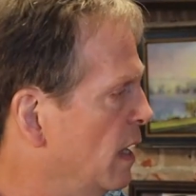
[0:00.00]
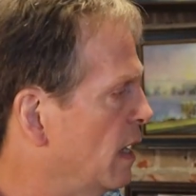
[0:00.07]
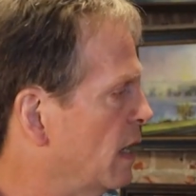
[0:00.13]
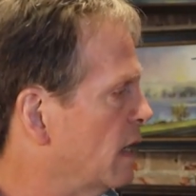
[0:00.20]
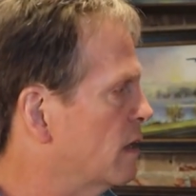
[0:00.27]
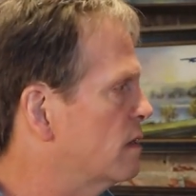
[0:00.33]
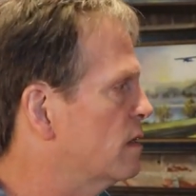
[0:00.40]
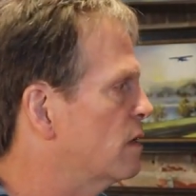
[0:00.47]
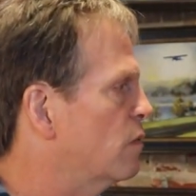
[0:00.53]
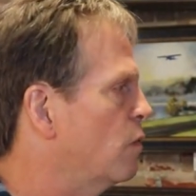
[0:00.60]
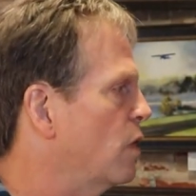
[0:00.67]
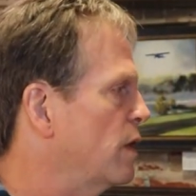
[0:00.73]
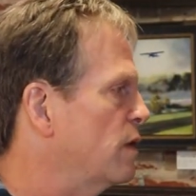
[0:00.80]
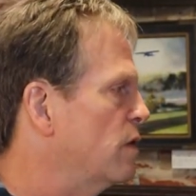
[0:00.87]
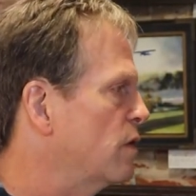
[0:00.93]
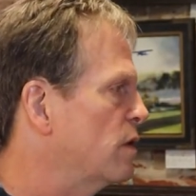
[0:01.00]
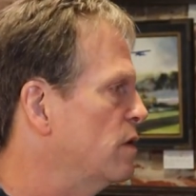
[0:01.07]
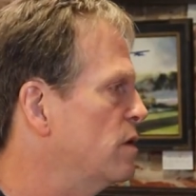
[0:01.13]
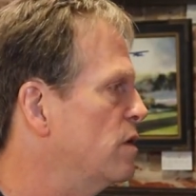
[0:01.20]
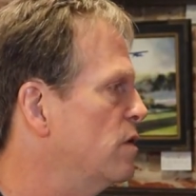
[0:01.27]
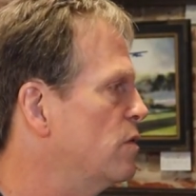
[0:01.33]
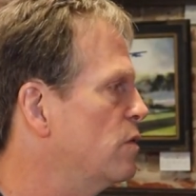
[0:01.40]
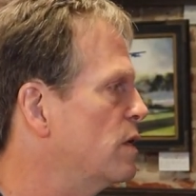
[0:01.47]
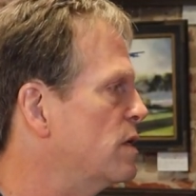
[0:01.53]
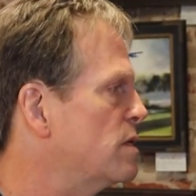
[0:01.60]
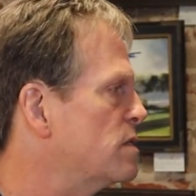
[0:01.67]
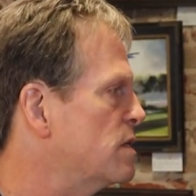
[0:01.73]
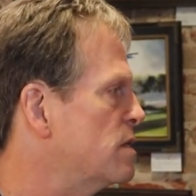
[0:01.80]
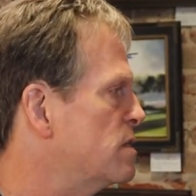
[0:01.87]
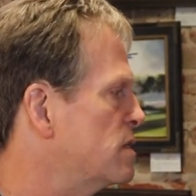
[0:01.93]
And what you can do
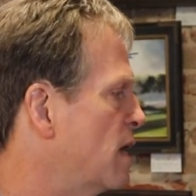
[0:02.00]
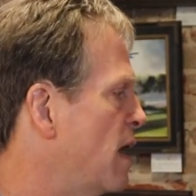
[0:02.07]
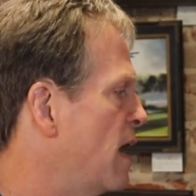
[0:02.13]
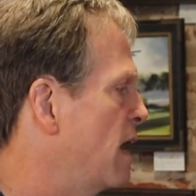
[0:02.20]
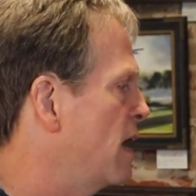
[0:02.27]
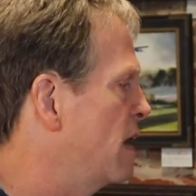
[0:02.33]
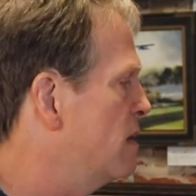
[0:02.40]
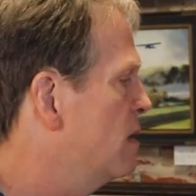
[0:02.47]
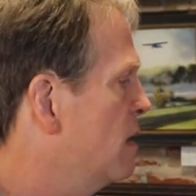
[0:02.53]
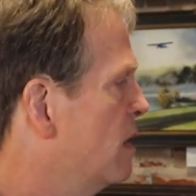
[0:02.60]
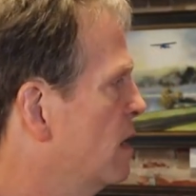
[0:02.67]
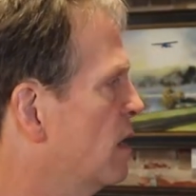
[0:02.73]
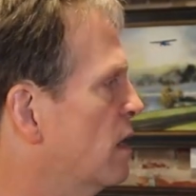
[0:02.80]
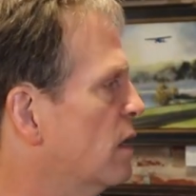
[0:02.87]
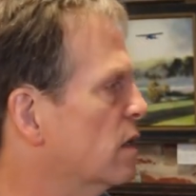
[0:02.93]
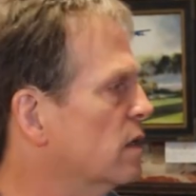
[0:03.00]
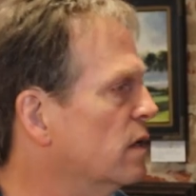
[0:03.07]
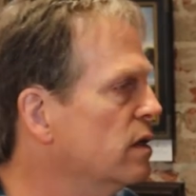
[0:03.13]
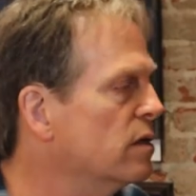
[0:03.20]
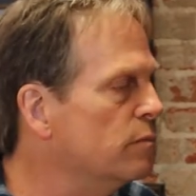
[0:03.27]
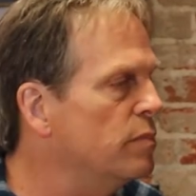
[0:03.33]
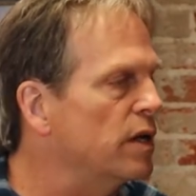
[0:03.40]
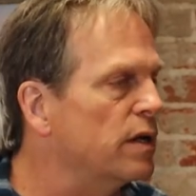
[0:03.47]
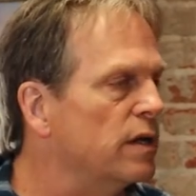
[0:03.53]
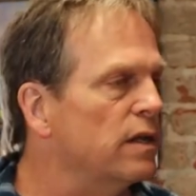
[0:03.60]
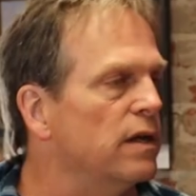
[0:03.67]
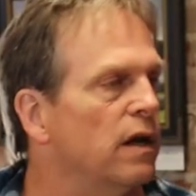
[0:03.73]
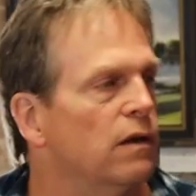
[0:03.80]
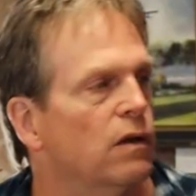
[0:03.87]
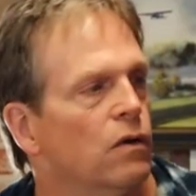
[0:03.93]
is, is add a little bit
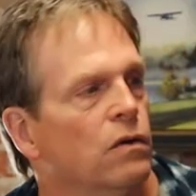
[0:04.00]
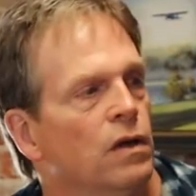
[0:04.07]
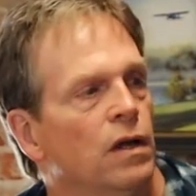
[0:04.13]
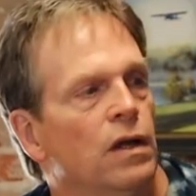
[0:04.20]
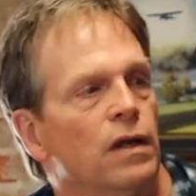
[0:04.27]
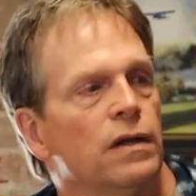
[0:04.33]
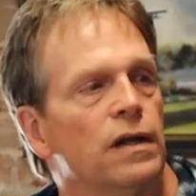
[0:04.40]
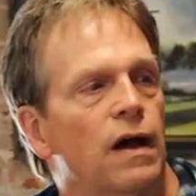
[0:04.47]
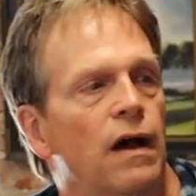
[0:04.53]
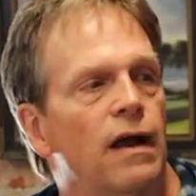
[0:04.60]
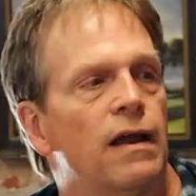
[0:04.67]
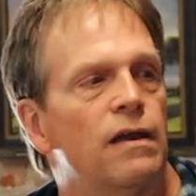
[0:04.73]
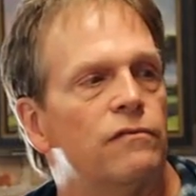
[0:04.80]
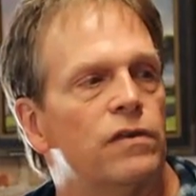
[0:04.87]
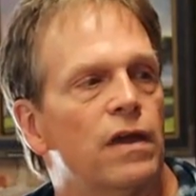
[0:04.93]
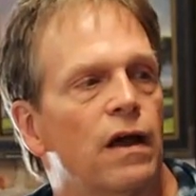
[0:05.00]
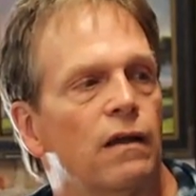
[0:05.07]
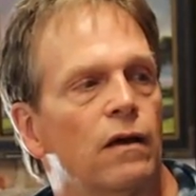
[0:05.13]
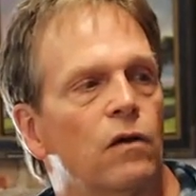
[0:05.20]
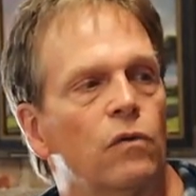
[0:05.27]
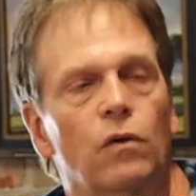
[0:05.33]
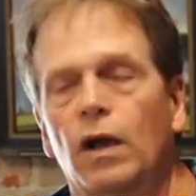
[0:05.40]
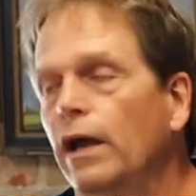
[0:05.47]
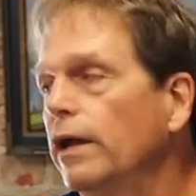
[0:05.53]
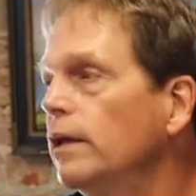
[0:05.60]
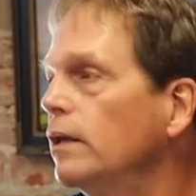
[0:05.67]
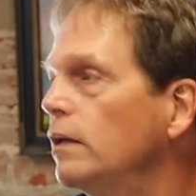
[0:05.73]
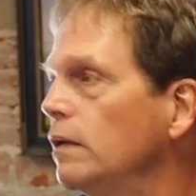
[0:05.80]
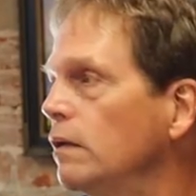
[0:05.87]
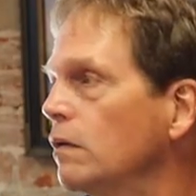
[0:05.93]
of yellow. Now I have yellow
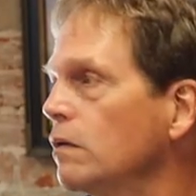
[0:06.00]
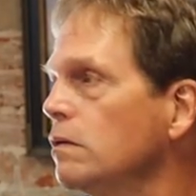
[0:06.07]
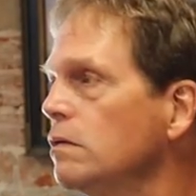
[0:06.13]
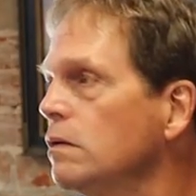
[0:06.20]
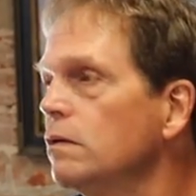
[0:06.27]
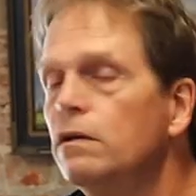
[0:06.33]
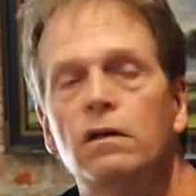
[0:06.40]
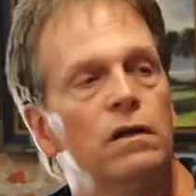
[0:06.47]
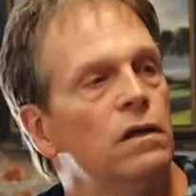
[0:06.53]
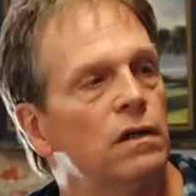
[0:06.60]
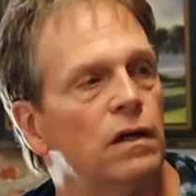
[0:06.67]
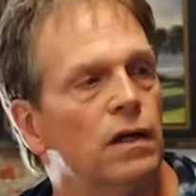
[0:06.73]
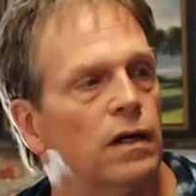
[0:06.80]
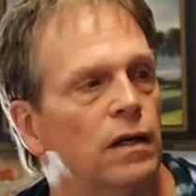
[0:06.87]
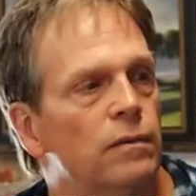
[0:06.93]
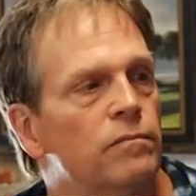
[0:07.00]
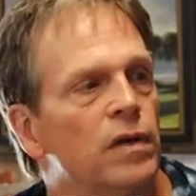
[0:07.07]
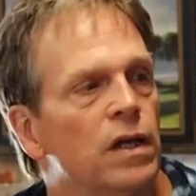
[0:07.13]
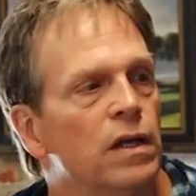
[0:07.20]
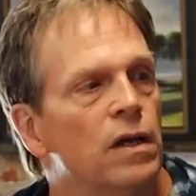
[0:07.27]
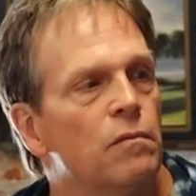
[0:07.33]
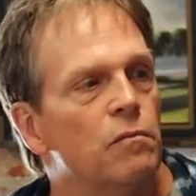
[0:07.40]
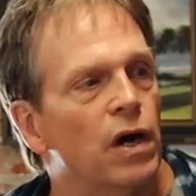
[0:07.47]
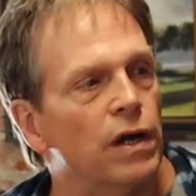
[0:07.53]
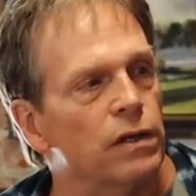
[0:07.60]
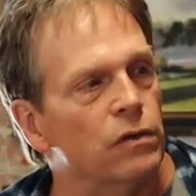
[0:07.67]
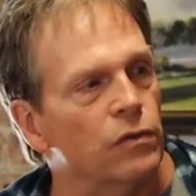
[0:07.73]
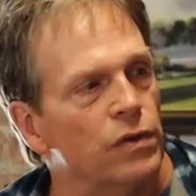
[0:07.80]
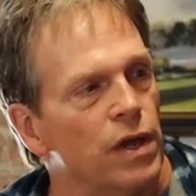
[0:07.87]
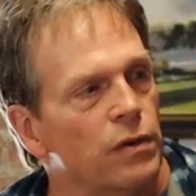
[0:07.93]
right here, um,
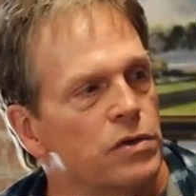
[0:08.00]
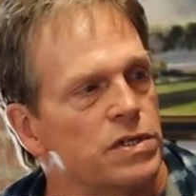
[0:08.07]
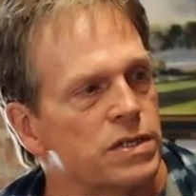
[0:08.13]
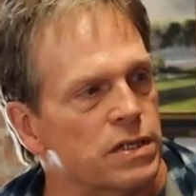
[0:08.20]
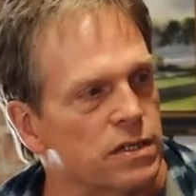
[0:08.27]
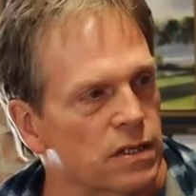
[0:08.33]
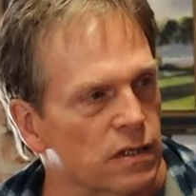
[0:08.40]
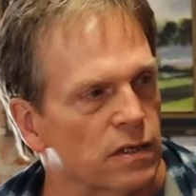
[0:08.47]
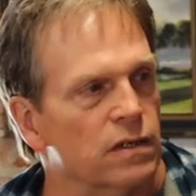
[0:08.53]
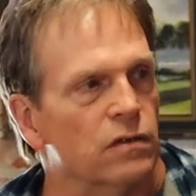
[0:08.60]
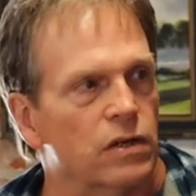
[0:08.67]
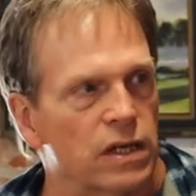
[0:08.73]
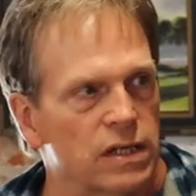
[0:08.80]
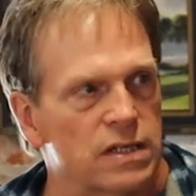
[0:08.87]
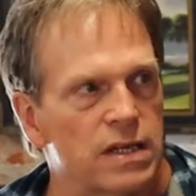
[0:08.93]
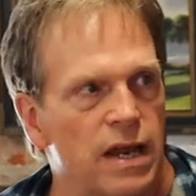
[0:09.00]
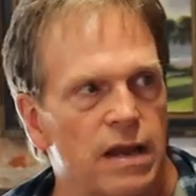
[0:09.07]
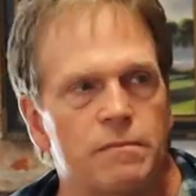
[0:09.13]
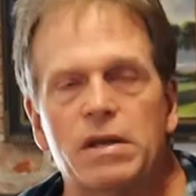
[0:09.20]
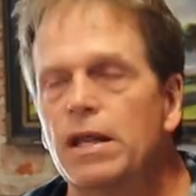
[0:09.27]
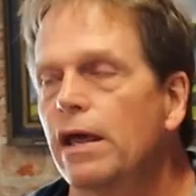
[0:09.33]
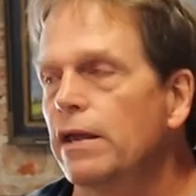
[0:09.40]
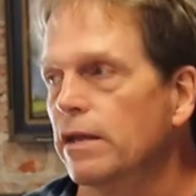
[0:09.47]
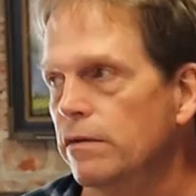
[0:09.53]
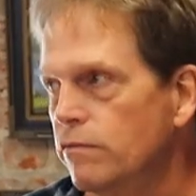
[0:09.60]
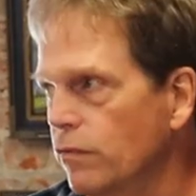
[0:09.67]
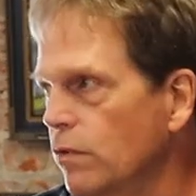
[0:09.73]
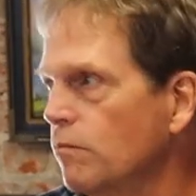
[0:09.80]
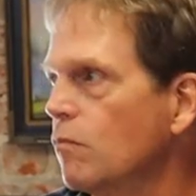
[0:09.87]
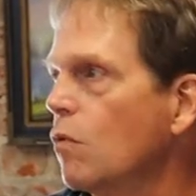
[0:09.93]
but you'll notice it's a little contaminated
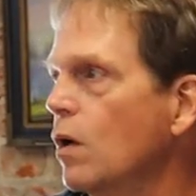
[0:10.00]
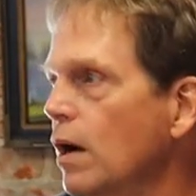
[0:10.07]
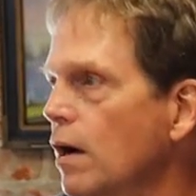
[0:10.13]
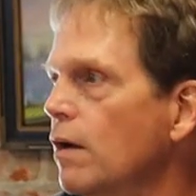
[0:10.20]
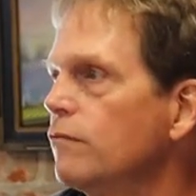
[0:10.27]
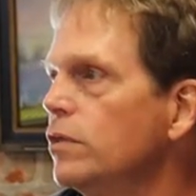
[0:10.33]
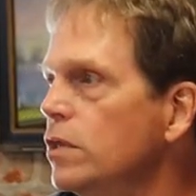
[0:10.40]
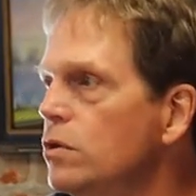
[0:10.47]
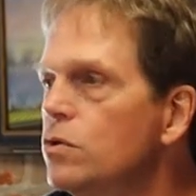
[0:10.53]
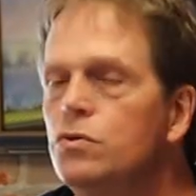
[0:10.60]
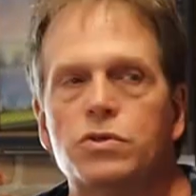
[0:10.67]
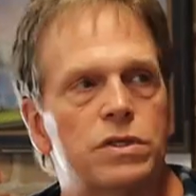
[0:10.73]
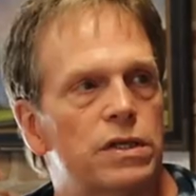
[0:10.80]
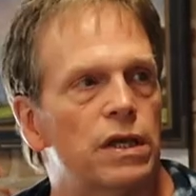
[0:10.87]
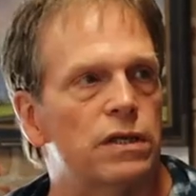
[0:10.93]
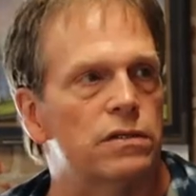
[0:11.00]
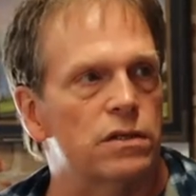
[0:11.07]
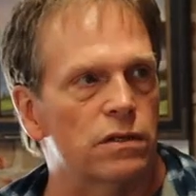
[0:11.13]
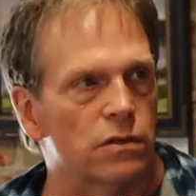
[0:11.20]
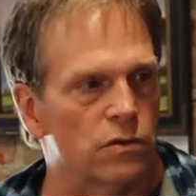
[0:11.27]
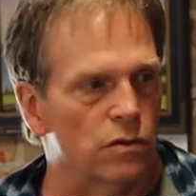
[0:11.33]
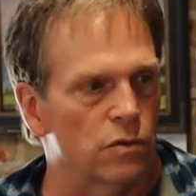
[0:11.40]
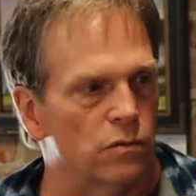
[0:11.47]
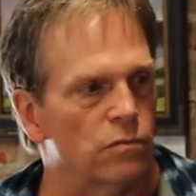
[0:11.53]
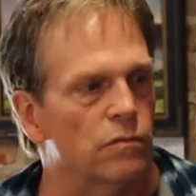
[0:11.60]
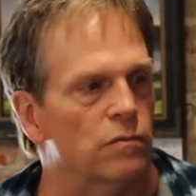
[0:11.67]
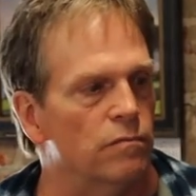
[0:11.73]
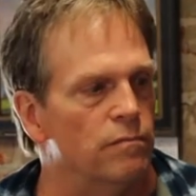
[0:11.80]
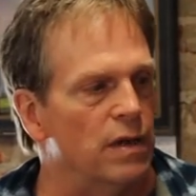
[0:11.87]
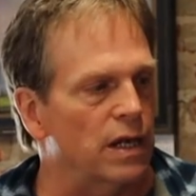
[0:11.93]
from where I've used it to
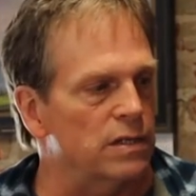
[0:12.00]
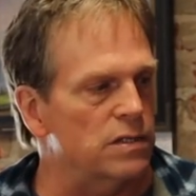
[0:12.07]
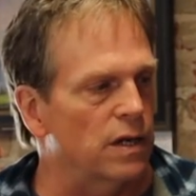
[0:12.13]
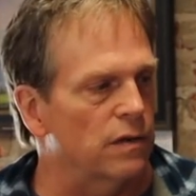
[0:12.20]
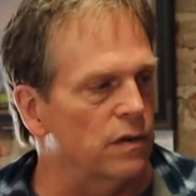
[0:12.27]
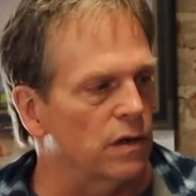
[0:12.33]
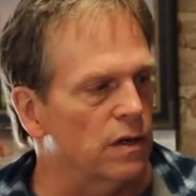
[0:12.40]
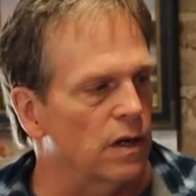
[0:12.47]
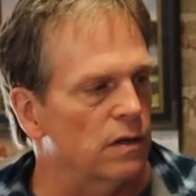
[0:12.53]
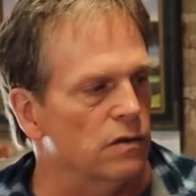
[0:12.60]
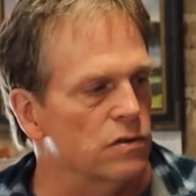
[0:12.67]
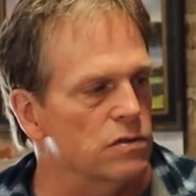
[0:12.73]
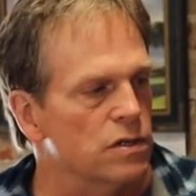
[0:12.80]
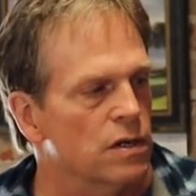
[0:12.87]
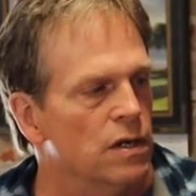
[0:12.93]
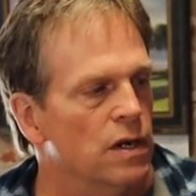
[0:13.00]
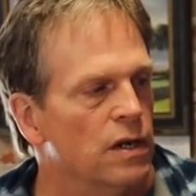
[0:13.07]
mix other colors.